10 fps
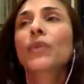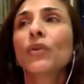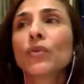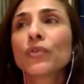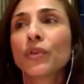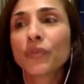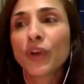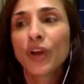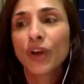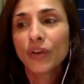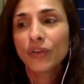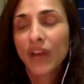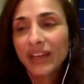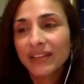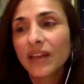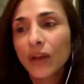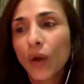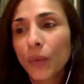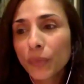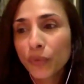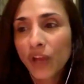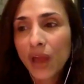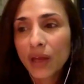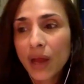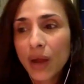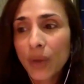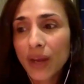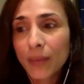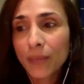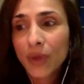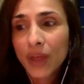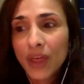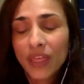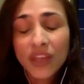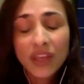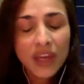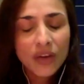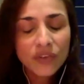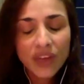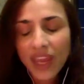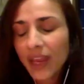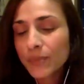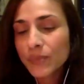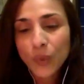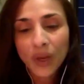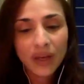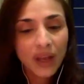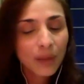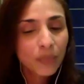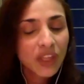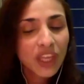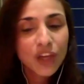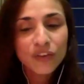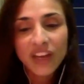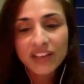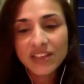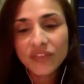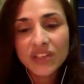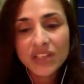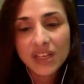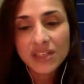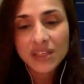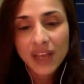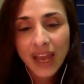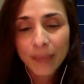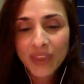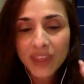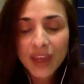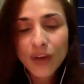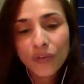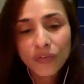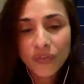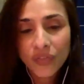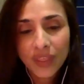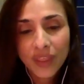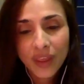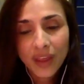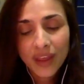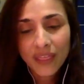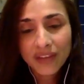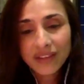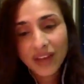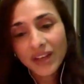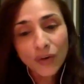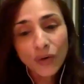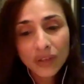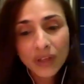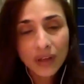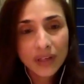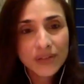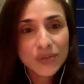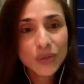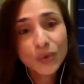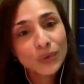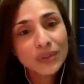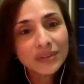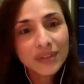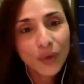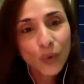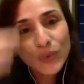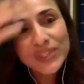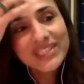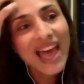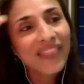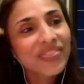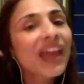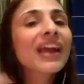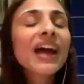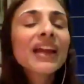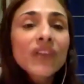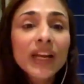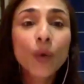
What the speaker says: sort of writing along with Priyanka, when I'm thinking of games, when I'm thinking of activities, I'm thinking of that 10-year-old girl in school who sat there kind of like a